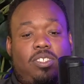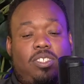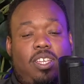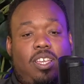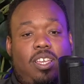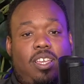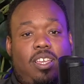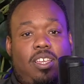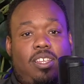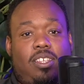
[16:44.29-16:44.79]

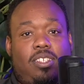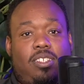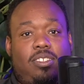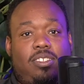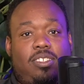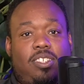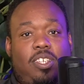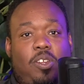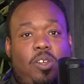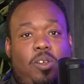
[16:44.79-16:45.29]

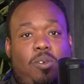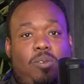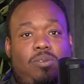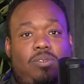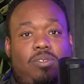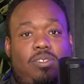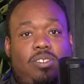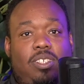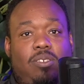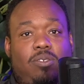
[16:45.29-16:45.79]

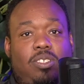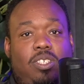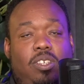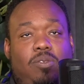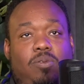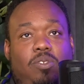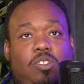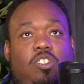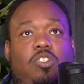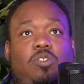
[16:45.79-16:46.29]
it was a
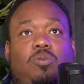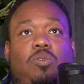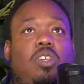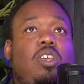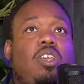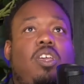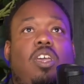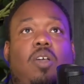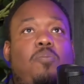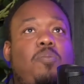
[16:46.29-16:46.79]
just
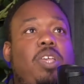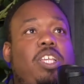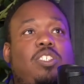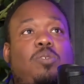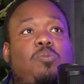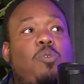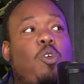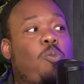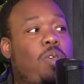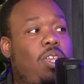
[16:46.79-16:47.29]

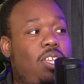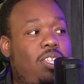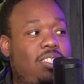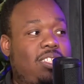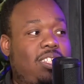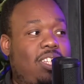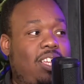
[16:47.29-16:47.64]
amazing moment,